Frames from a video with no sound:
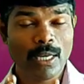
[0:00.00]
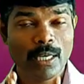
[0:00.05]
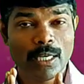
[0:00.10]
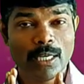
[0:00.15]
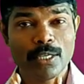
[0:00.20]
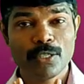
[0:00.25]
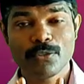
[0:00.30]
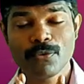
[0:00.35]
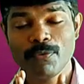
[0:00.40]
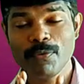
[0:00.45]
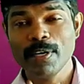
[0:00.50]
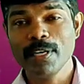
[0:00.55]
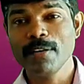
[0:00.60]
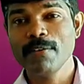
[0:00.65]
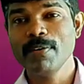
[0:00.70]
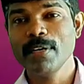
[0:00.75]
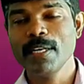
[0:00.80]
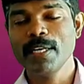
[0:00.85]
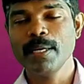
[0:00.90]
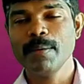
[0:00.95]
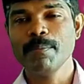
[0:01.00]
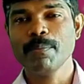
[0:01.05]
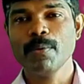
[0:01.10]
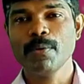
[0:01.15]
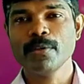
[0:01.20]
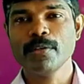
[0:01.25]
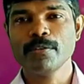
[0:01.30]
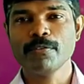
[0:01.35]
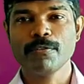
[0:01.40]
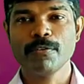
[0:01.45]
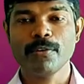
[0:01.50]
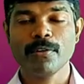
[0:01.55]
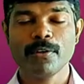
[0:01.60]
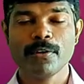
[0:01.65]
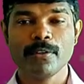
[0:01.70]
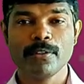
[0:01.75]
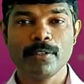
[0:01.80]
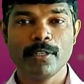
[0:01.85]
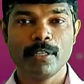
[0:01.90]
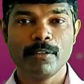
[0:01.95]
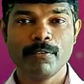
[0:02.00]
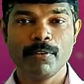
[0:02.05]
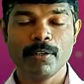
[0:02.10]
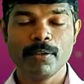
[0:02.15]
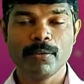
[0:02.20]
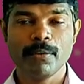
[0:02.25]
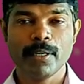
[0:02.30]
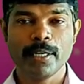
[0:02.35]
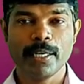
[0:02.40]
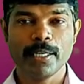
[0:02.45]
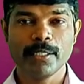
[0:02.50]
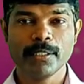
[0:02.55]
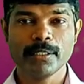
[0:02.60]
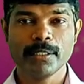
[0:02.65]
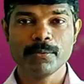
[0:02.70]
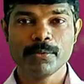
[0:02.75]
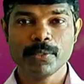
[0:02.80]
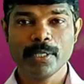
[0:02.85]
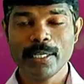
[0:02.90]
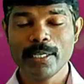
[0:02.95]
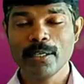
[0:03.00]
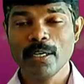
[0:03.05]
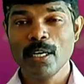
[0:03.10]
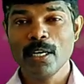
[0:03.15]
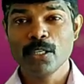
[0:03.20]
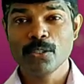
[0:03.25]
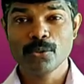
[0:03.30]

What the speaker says: is very important for living organisms, right?